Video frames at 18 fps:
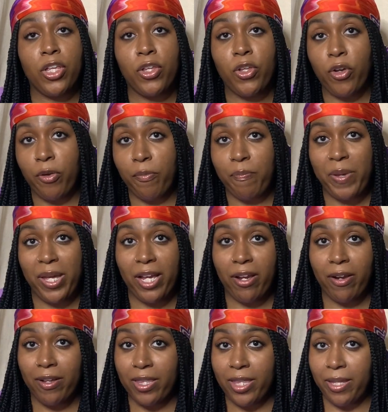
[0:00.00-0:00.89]
you're
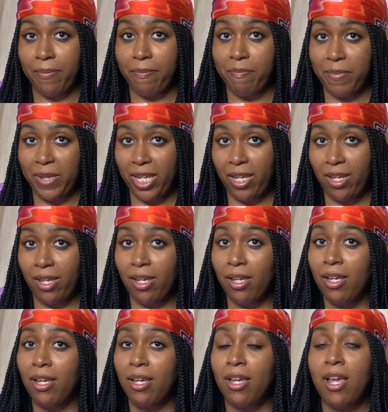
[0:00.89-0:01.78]
bigger than me,
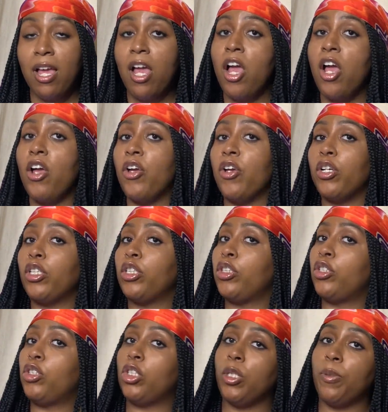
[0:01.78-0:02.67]

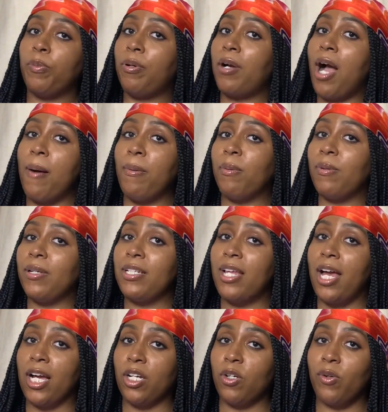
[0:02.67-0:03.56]
you're probably
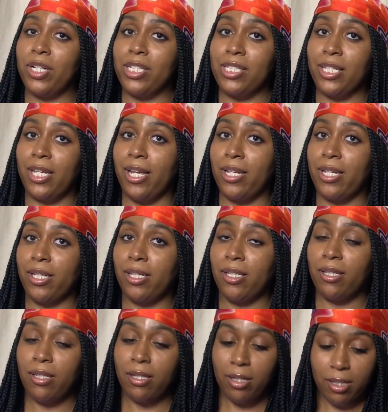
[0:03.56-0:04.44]
not going to get it.
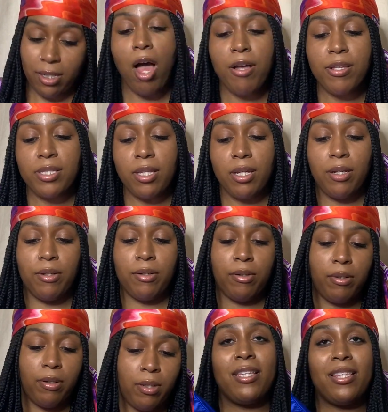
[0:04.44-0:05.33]

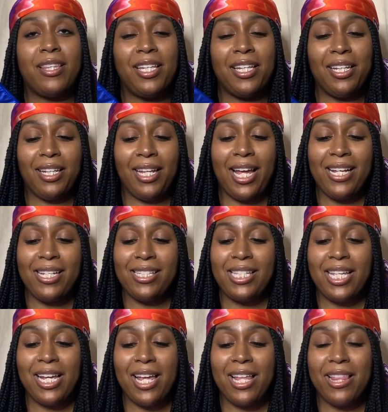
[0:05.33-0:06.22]
Also, the
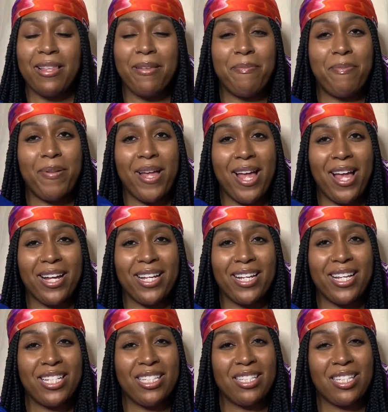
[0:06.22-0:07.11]
lacing in the back
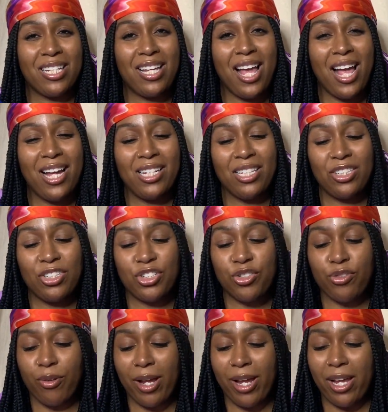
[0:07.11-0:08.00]
is kind of
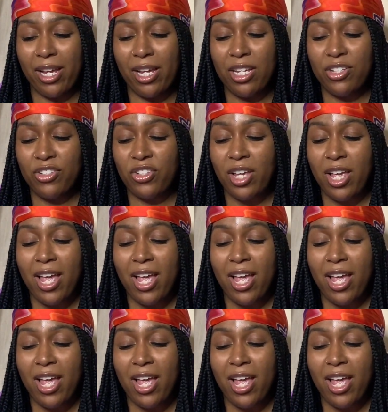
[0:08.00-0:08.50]
strange.